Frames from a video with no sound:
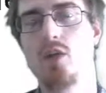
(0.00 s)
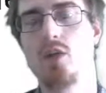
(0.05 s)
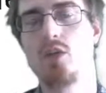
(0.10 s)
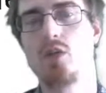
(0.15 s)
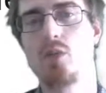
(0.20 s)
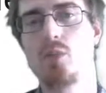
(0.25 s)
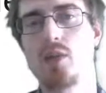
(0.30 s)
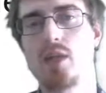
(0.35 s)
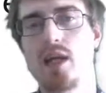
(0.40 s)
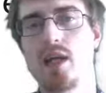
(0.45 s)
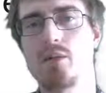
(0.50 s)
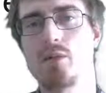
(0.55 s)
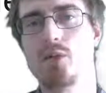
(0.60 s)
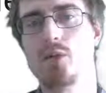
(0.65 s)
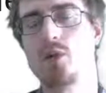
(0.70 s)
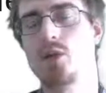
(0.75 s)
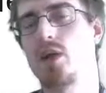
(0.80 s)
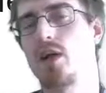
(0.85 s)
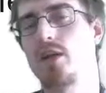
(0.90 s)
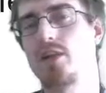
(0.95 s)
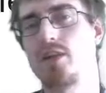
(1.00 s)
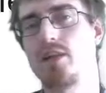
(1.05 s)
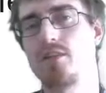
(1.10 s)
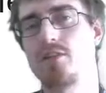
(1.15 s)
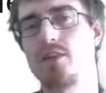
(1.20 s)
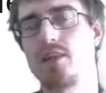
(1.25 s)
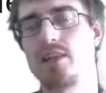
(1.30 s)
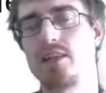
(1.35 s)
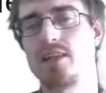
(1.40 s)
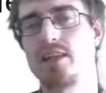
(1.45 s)
to be able to
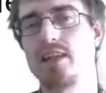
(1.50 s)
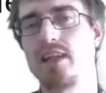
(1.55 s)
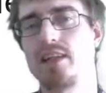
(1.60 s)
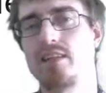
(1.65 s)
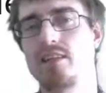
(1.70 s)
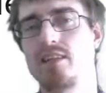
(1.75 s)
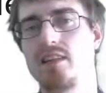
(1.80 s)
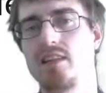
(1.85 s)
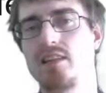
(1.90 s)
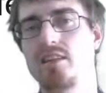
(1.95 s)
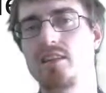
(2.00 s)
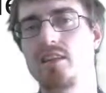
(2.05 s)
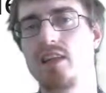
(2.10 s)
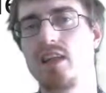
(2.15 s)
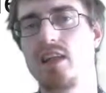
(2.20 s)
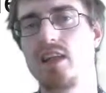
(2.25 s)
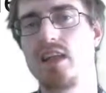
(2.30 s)
defend against these.